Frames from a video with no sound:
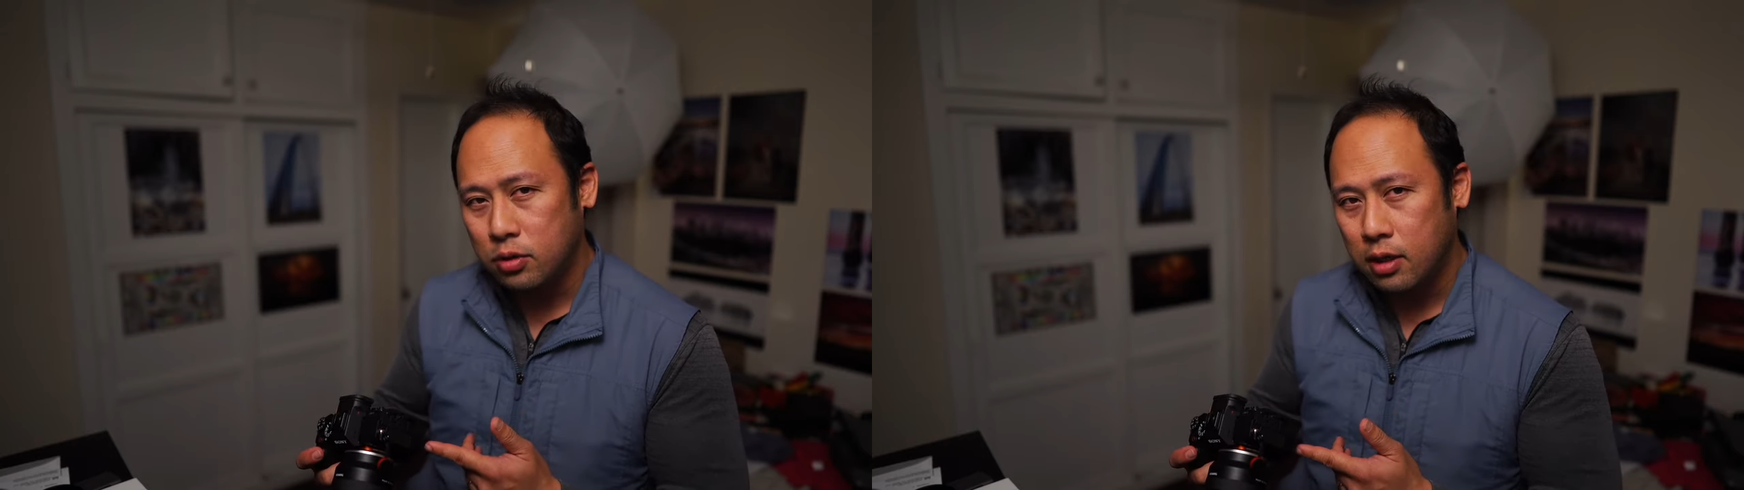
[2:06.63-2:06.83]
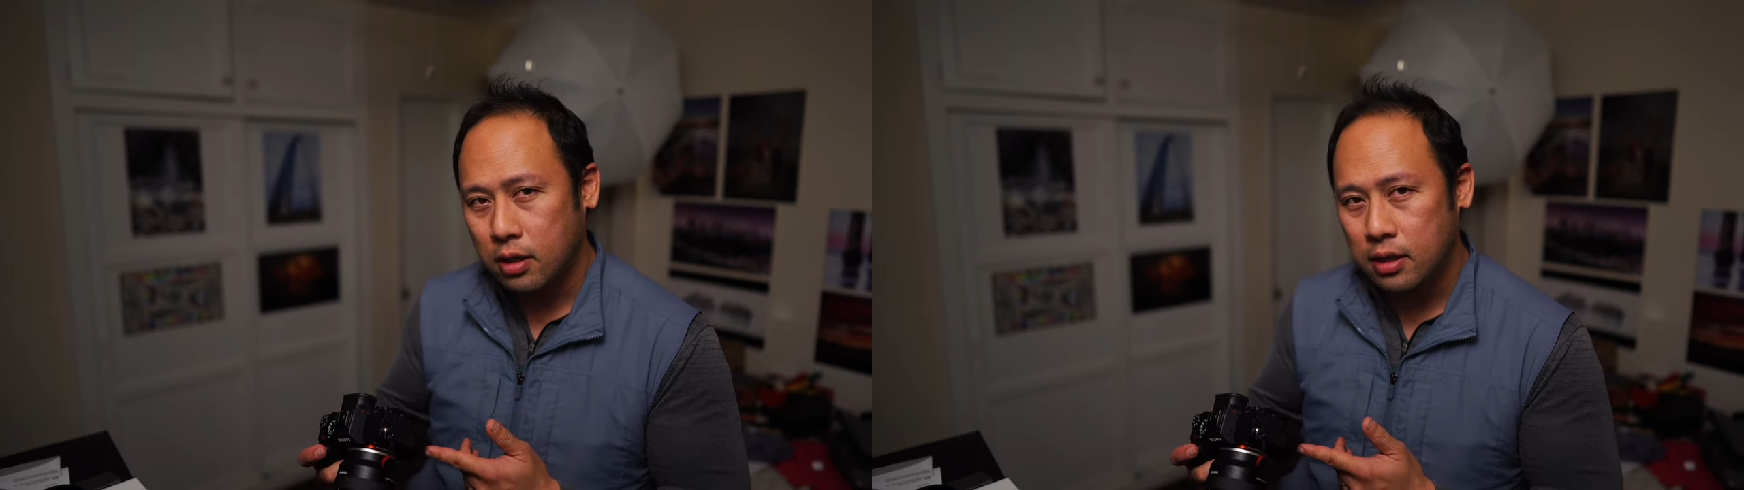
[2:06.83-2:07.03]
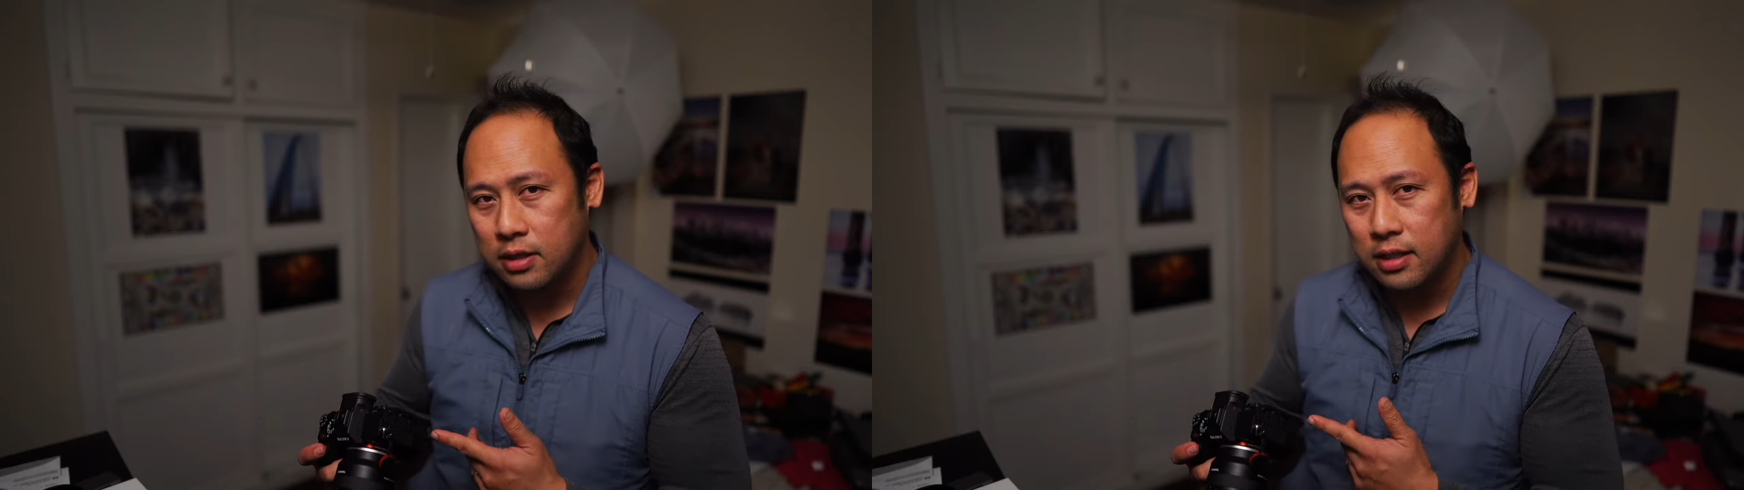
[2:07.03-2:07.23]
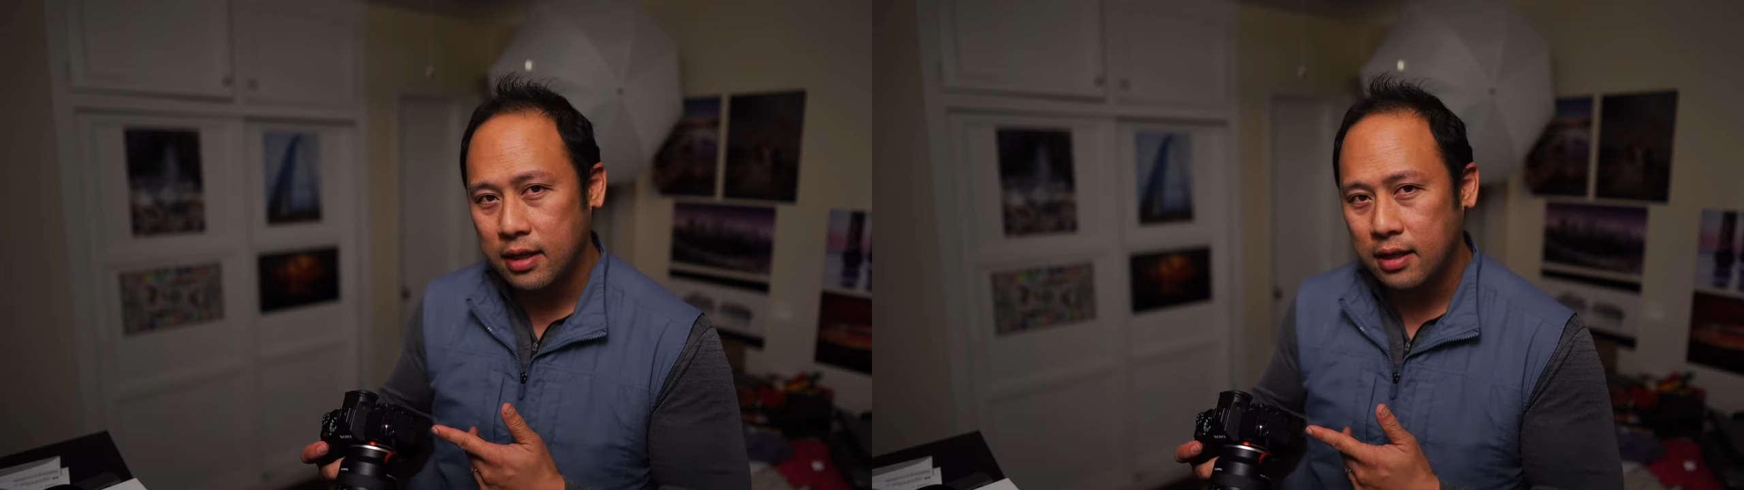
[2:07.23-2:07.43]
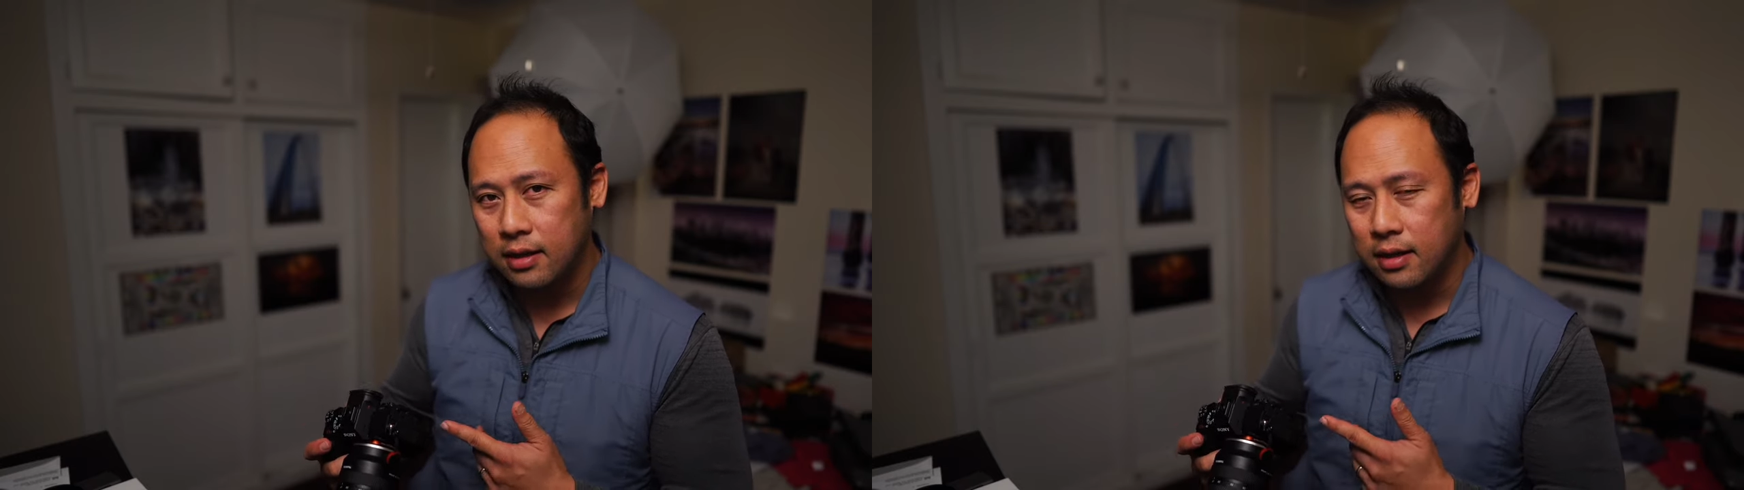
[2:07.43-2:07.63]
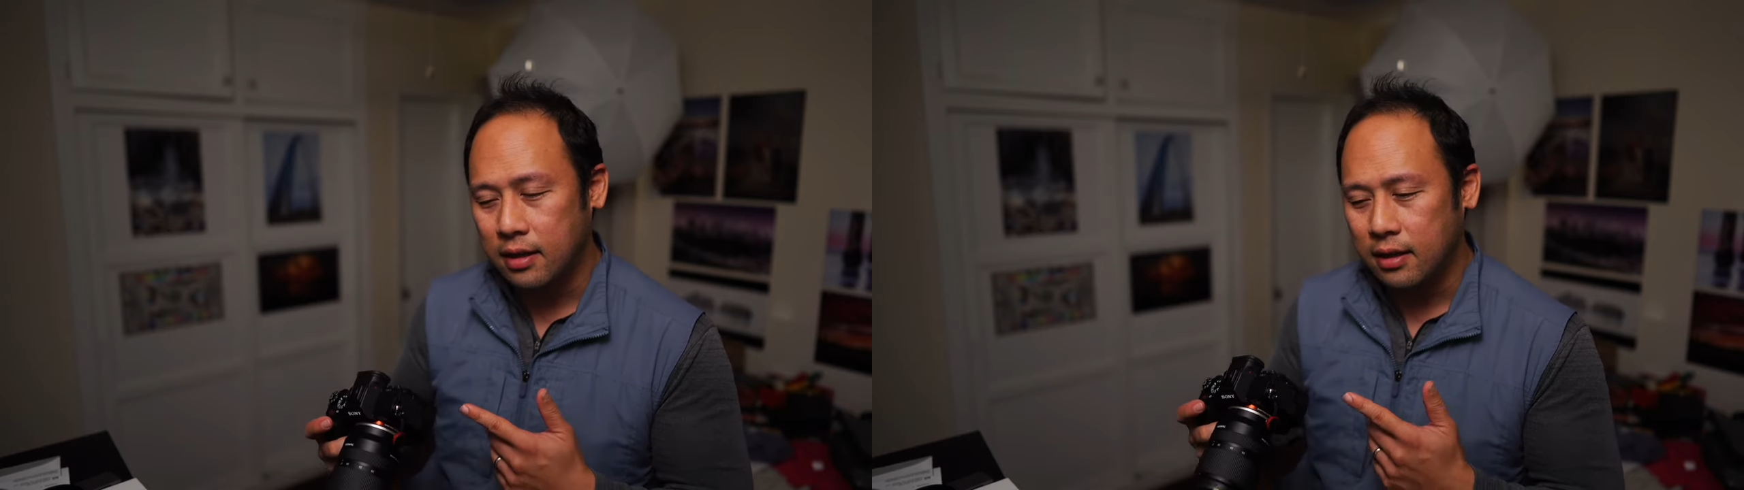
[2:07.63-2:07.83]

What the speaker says: cards in here,